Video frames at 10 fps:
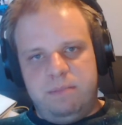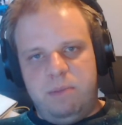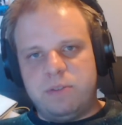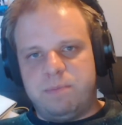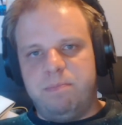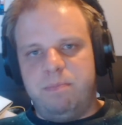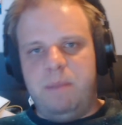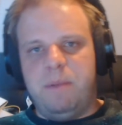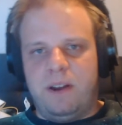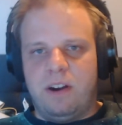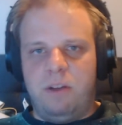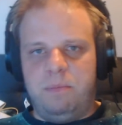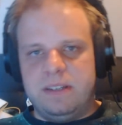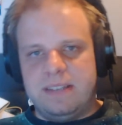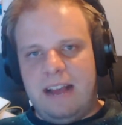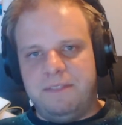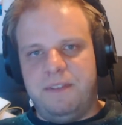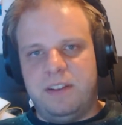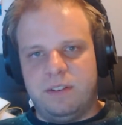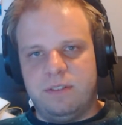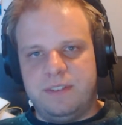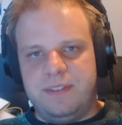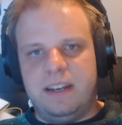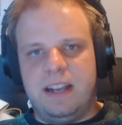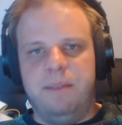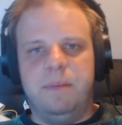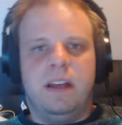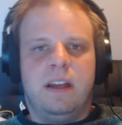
Most people that are homeless have a source of income.